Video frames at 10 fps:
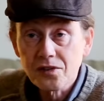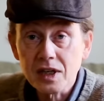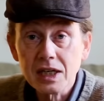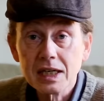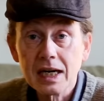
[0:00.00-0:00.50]

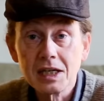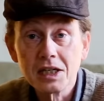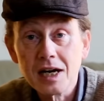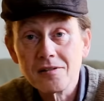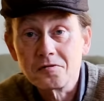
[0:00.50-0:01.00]
the Canon
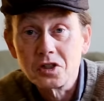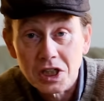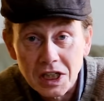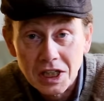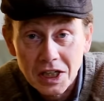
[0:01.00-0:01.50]

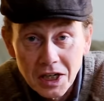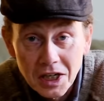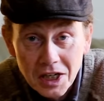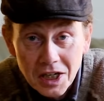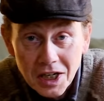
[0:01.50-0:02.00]
FD
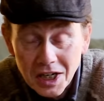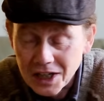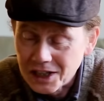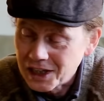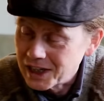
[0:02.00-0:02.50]

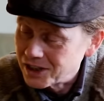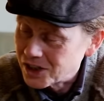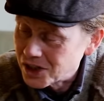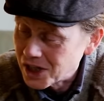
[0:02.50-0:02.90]
lenses